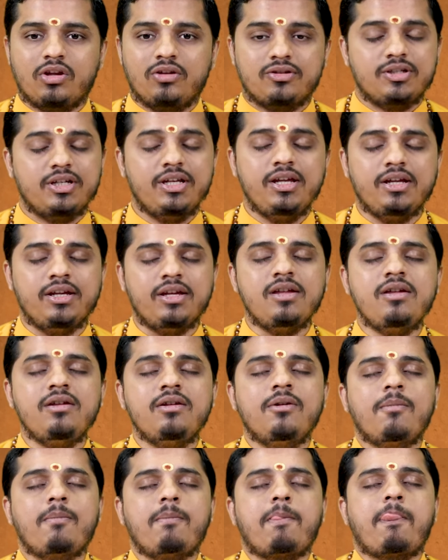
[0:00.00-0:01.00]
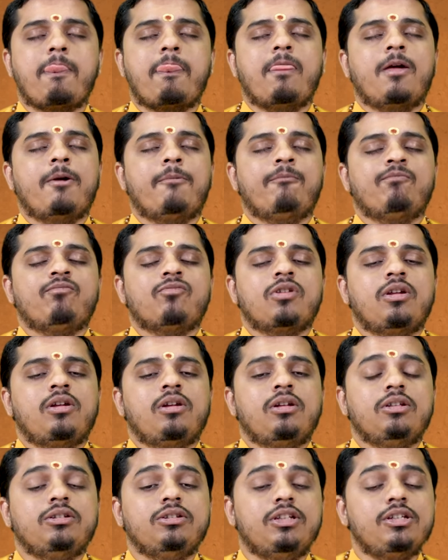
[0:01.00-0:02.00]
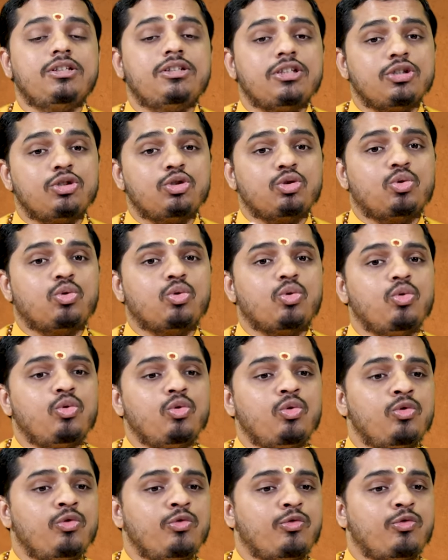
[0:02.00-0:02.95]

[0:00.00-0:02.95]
See, this is true